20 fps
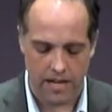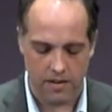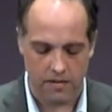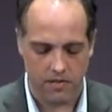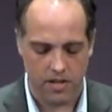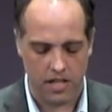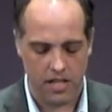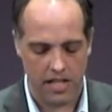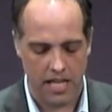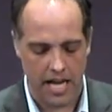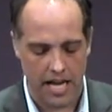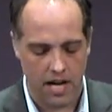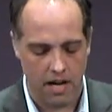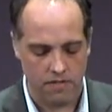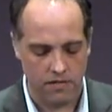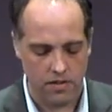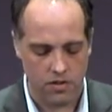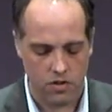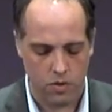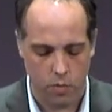of the clay
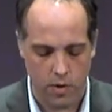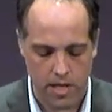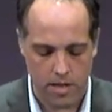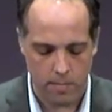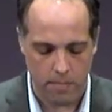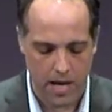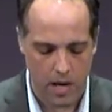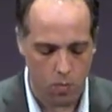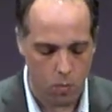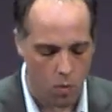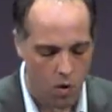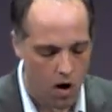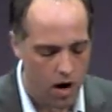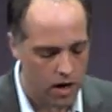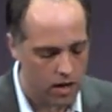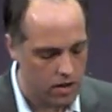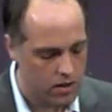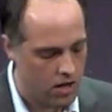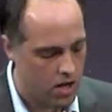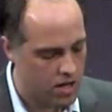ovens, the way the men
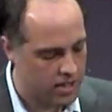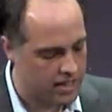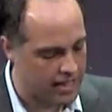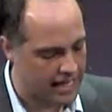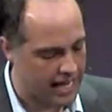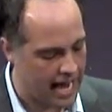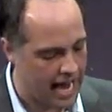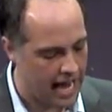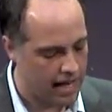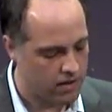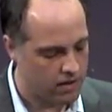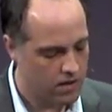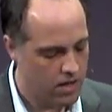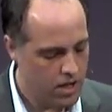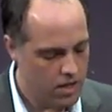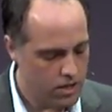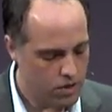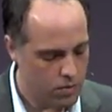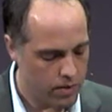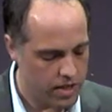walk along the cattle,
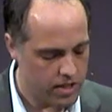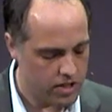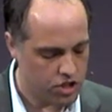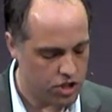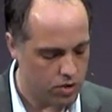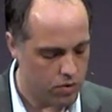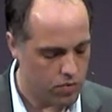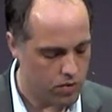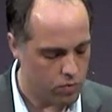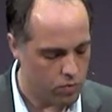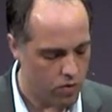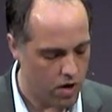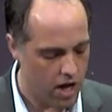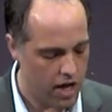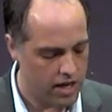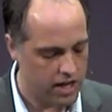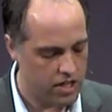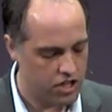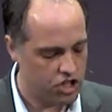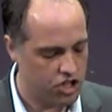the way the children
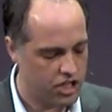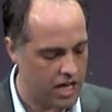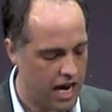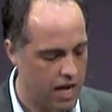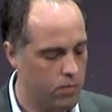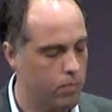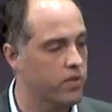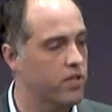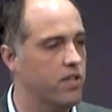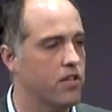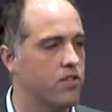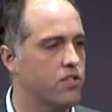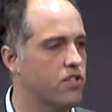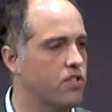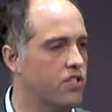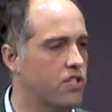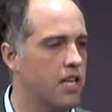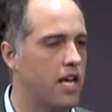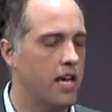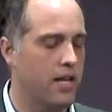run and shout with their
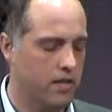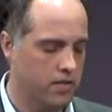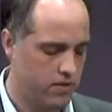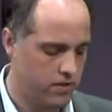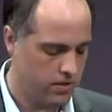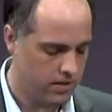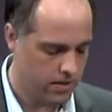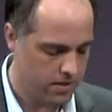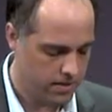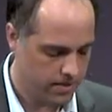sticks.